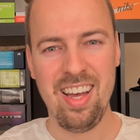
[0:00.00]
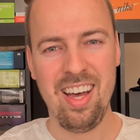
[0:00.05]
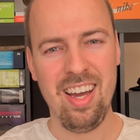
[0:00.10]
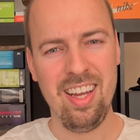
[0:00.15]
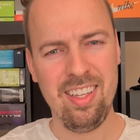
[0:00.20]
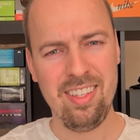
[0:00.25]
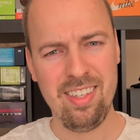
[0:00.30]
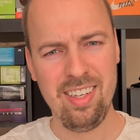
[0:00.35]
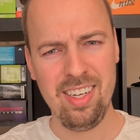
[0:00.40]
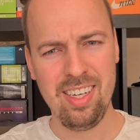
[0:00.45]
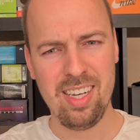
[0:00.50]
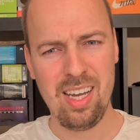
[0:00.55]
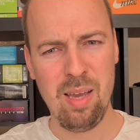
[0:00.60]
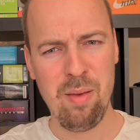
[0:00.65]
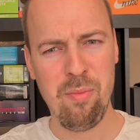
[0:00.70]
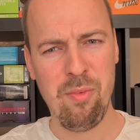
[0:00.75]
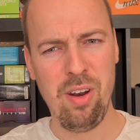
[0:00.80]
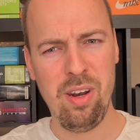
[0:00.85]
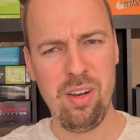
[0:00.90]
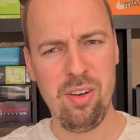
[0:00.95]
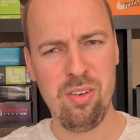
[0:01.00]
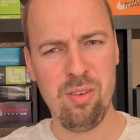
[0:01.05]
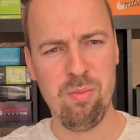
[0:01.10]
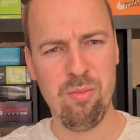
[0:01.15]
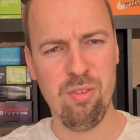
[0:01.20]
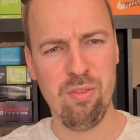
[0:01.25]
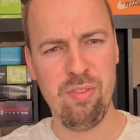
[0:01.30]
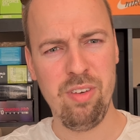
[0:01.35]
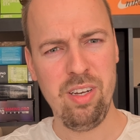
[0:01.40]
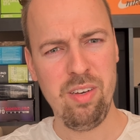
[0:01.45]
I think I'm ready to
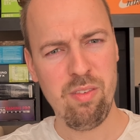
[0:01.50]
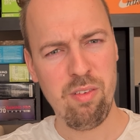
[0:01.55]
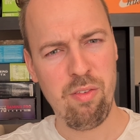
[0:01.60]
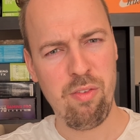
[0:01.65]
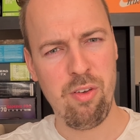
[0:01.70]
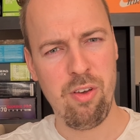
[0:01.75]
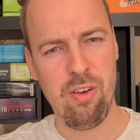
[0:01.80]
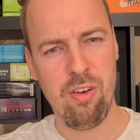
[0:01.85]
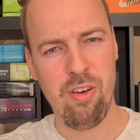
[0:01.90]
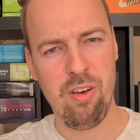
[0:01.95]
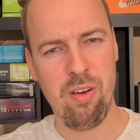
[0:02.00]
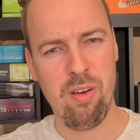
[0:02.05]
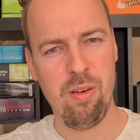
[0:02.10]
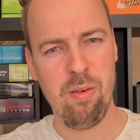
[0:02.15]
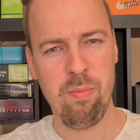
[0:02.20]
move in with her,